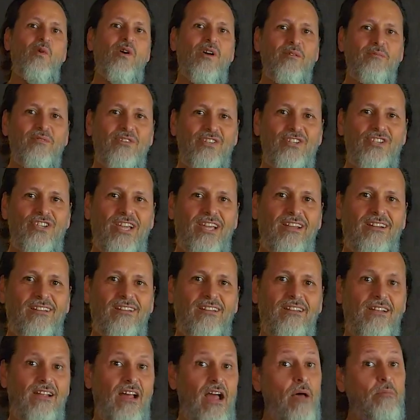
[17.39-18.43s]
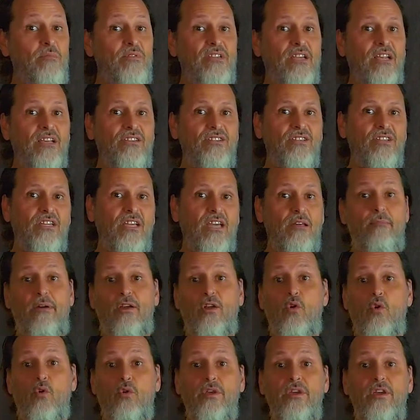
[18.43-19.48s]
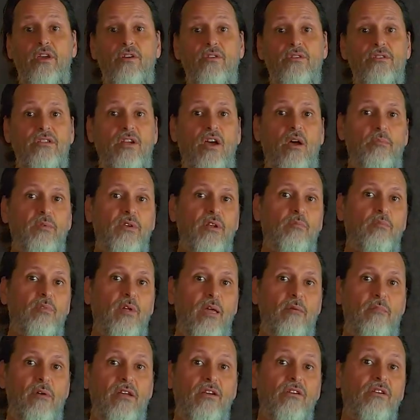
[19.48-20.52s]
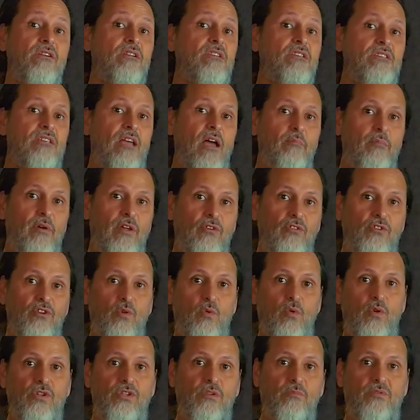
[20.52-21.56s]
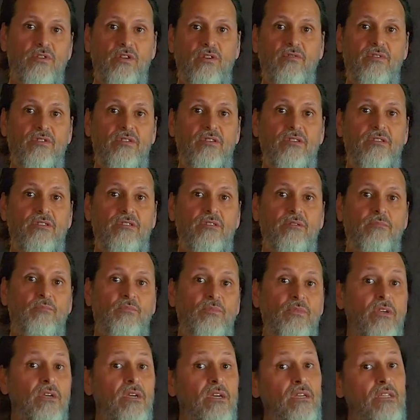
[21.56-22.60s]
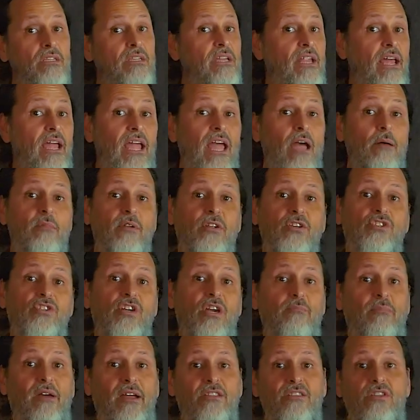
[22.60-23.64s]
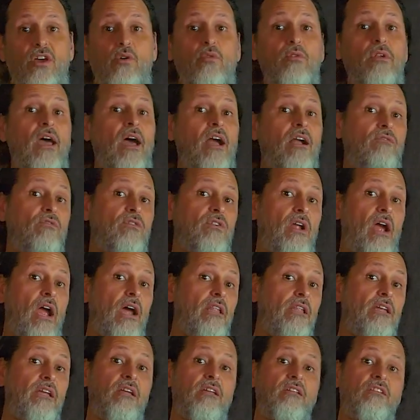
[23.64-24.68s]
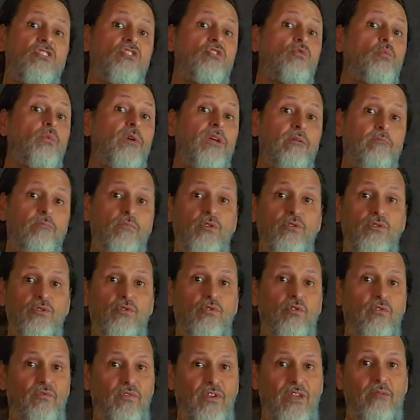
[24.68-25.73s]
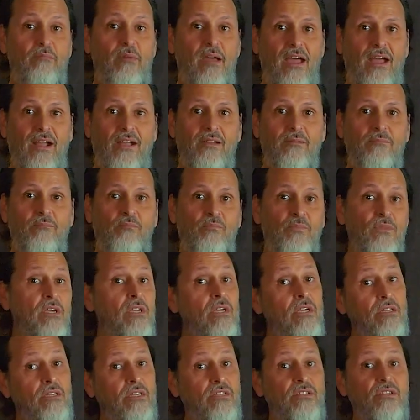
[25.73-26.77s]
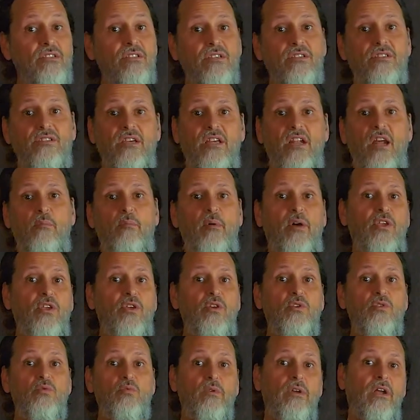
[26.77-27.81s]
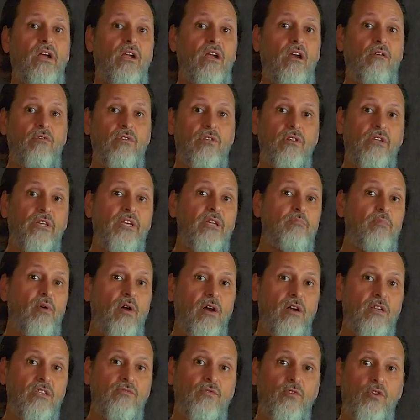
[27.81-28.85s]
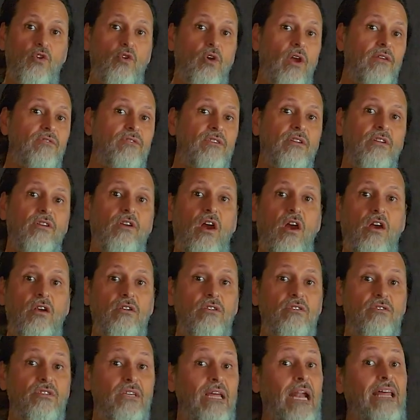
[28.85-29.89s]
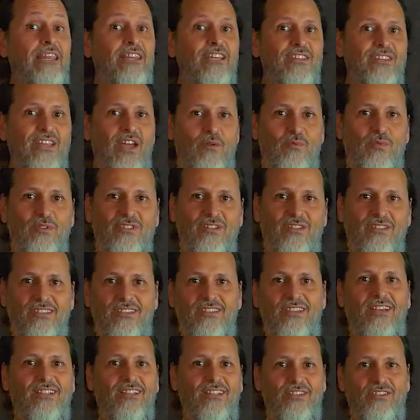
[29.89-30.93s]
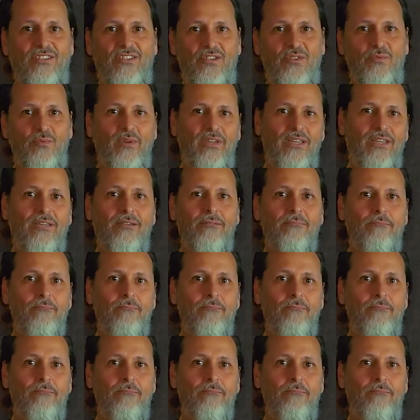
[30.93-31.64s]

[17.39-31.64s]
to the channel. I'm Stacy, and my goal here is to help you to play better and sound better in your worship services. Today I'm going to share my tone hack for dialing in sweet musical feedback. This is a setup I use when I cover the lead parts for Graves into Gardens, and I think that one's on the set list this week.